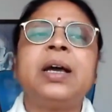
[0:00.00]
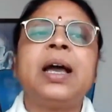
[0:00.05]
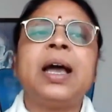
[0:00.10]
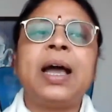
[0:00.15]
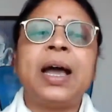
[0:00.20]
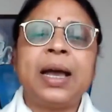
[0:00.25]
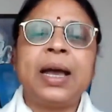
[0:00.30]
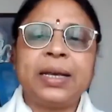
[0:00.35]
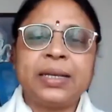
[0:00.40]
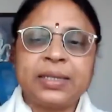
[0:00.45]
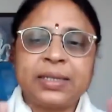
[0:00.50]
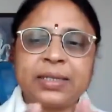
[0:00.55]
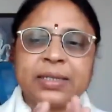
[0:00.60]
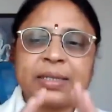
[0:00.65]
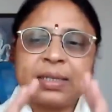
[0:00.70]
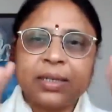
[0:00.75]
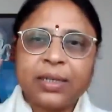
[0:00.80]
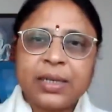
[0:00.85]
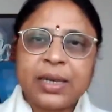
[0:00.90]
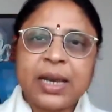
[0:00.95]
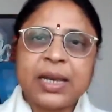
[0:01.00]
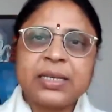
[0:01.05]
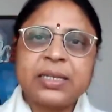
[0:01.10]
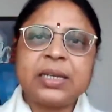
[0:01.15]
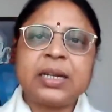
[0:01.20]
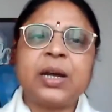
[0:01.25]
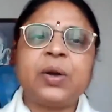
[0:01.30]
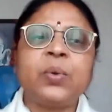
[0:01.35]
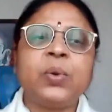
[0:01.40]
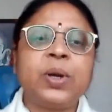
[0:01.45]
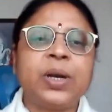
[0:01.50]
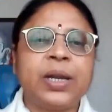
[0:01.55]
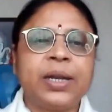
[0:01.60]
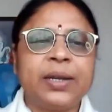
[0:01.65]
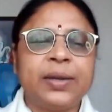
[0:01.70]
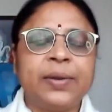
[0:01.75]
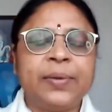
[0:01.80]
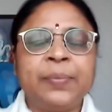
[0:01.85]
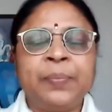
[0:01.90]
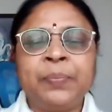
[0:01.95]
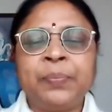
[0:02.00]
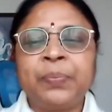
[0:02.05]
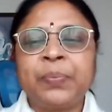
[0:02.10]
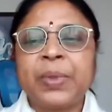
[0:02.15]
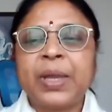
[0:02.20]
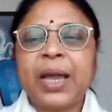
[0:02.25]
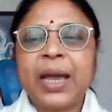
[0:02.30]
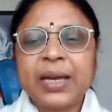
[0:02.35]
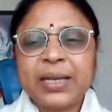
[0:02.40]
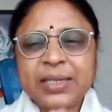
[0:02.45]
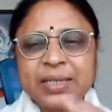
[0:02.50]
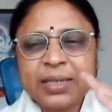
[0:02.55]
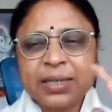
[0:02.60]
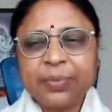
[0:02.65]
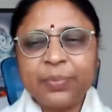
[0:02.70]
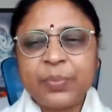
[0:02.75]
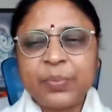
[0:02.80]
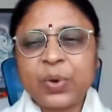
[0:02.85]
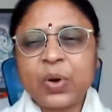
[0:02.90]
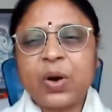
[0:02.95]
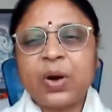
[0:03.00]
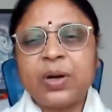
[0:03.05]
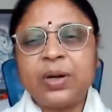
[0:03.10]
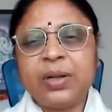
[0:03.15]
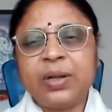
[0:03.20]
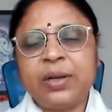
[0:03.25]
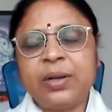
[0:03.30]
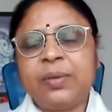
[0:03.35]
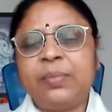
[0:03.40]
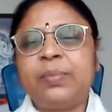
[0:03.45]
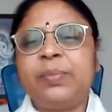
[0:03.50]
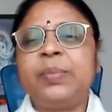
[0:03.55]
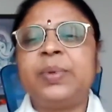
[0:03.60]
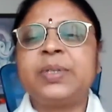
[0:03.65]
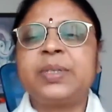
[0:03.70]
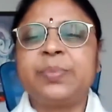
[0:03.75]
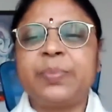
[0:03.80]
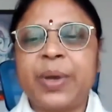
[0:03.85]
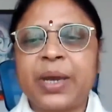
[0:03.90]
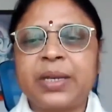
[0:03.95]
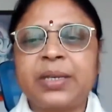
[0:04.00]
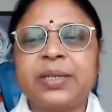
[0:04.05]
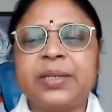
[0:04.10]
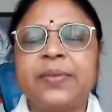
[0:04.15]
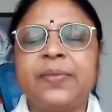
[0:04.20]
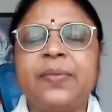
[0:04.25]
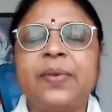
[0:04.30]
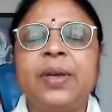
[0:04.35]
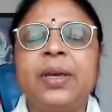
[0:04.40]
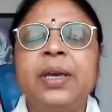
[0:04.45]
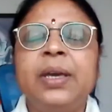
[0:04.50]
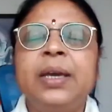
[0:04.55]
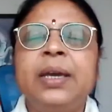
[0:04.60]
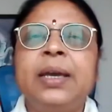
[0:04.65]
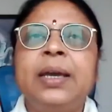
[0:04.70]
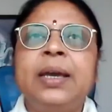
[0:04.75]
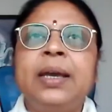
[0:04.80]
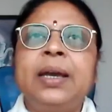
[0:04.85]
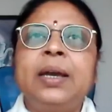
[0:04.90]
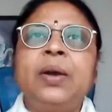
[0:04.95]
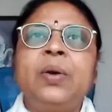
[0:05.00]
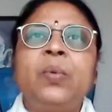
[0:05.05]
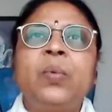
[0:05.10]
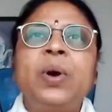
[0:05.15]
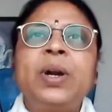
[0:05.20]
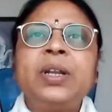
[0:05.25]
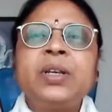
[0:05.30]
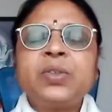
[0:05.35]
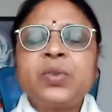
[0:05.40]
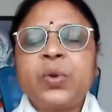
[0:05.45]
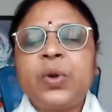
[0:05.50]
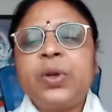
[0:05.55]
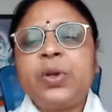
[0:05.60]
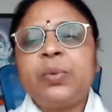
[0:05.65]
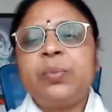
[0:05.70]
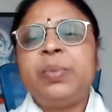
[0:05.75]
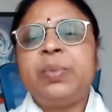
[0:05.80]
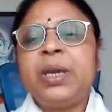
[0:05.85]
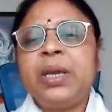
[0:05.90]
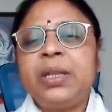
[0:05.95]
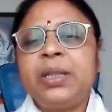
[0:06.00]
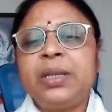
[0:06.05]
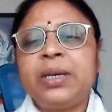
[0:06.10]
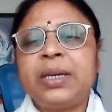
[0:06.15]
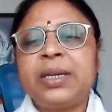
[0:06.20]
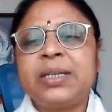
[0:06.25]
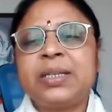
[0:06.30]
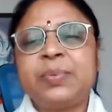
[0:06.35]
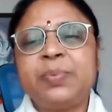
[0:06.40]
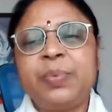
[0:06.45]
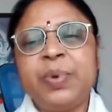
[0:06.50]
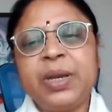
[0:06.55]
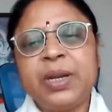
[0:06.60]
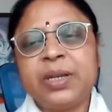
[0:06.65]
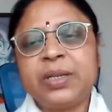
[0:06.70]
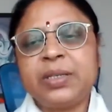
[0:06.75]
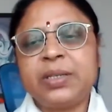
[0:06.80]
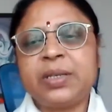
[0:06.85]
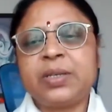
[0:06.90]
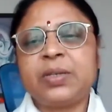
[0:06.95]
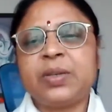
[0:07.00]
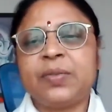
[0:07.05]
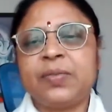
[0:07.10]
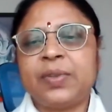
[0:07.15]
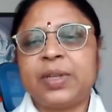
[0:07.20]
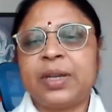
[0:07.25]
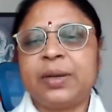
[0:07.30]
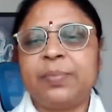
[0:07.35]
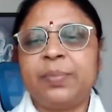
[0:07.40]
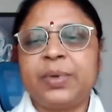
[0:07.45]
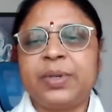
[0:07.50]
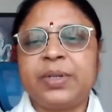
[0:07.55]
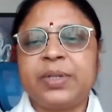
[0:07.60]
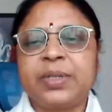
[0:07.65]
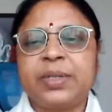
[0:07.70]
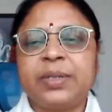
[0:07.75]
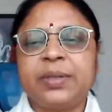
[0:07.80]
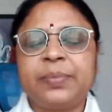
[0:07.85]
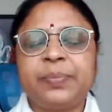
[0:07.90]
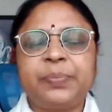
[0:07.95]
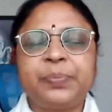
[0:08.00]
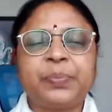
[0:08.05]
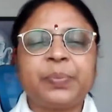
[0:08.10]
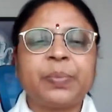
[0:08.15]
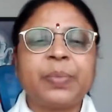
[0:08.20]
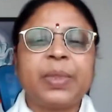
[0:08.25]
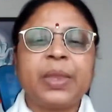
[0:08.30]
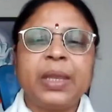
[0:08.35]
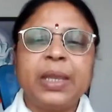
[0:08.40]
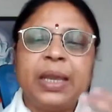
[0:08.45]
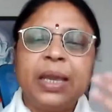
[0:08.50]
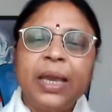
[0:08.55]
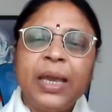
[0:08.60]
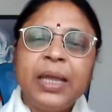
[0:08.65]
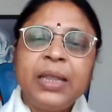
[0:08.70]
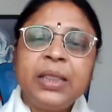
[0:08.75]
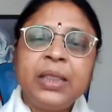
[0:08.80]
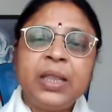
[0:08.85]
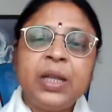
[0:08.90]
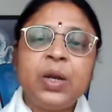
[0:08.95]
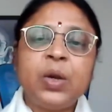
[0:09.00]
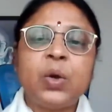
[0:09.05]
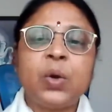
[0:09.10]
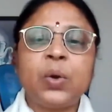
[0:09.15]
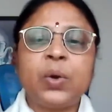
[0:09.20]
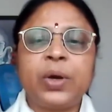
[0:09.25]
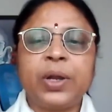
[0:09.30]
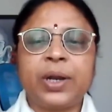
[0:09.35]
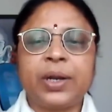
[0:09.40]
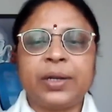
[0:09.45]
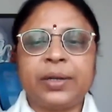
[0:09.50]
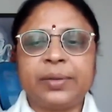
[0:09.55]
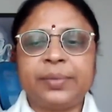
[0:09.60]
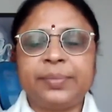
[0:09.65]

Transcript: has as an outline, as a broad perspective. What is going to be the experiences of that person in the long run?